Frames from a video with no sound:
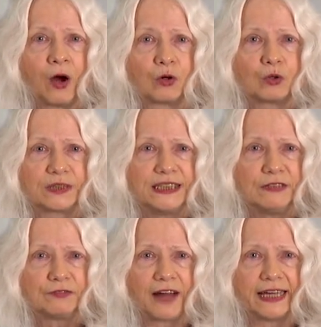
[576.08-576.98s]

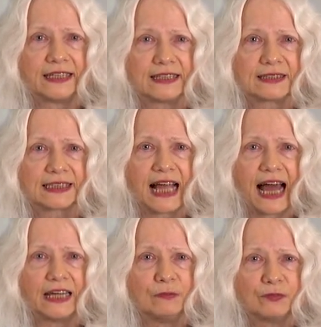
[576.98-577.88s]
Routine findings
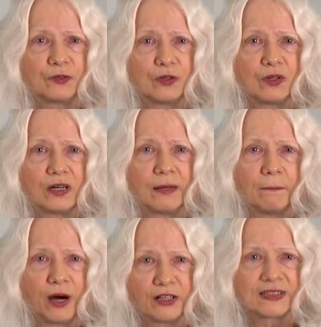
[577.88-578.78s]
are
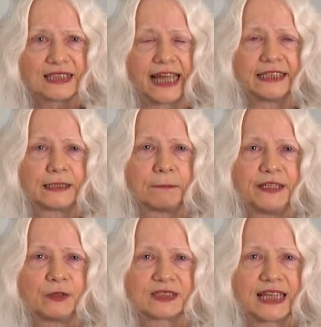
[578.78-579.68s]
lymphomonocytic
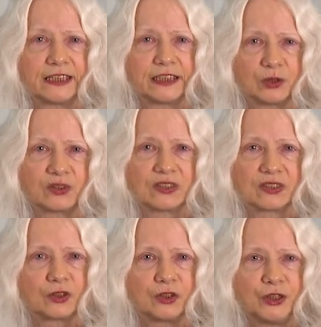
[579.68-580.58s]

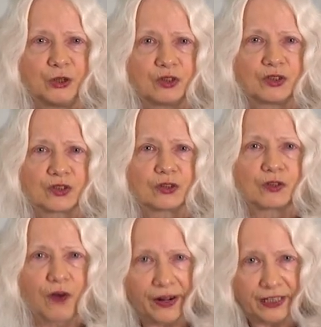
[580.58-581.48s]
pleocytosis due to the
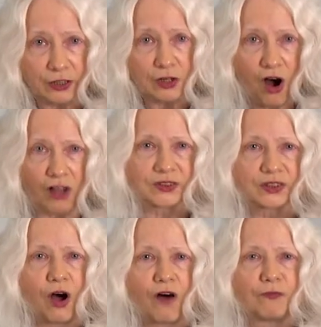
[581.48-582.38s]
chronic
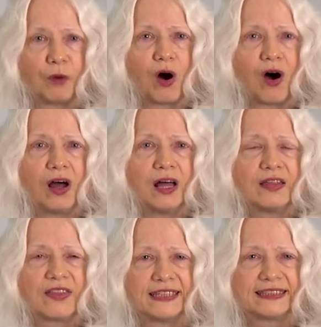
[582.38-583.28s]
cause of more
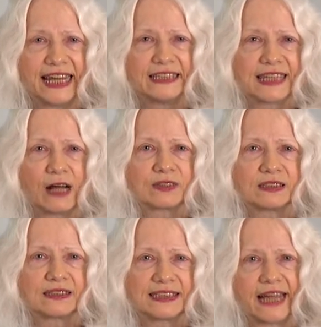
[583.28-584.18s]
than
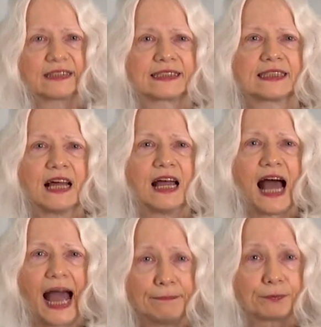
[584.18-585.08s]
10,000 cells,
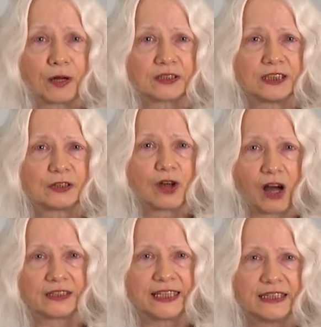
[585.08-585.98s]
high protein
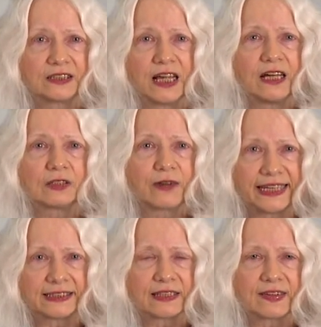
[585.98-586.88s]
content
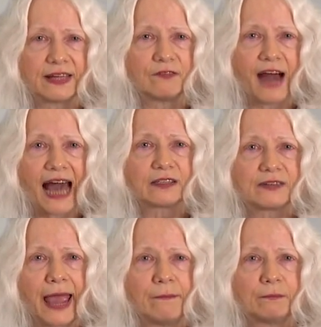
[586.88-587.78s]
greater than 1
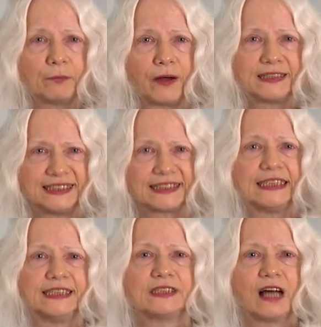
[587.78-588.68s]
gram per
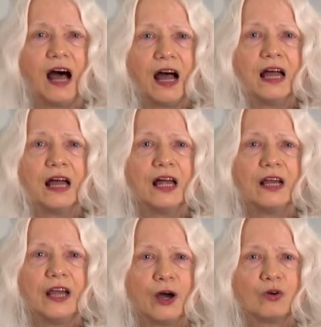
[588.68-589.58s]
deciliter,
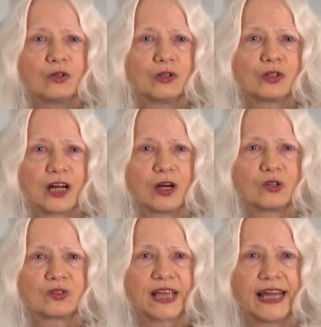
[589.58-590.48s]
low
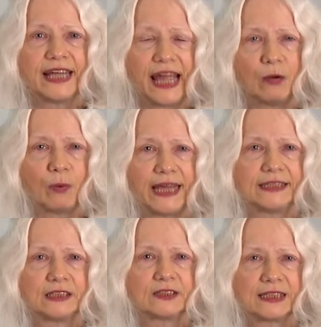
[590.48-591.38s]
glucose and
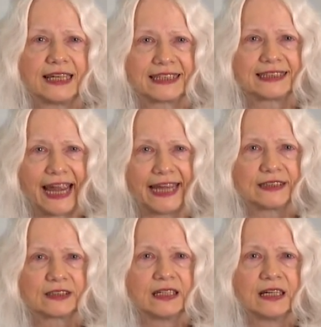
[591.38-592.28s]
elevated
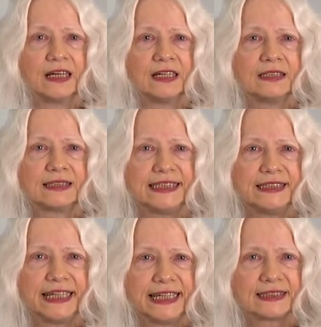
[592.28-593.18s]
lactate.
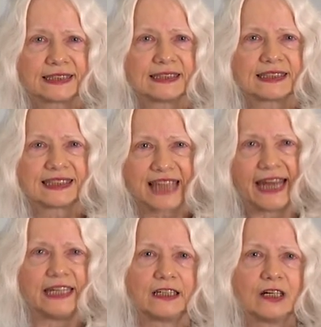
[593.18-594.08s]
Ziel-Nielsen
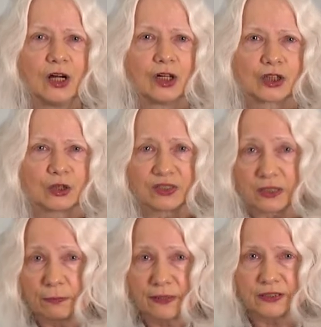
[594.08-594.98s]
staining shows
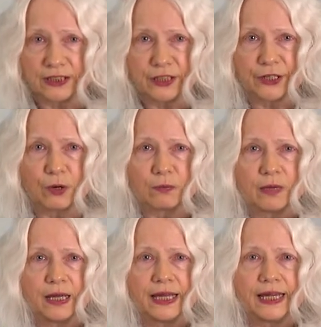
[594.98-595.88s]
a bacterium
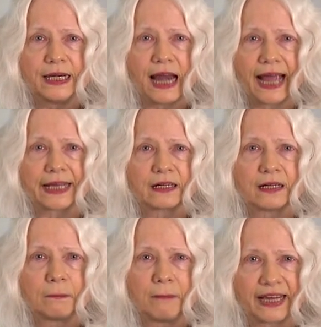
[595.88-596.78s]
in like
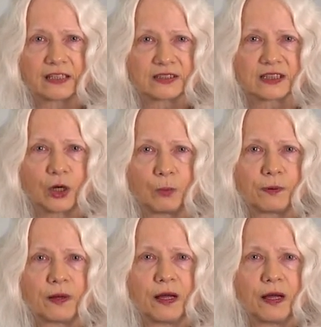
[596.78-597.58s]
microscope.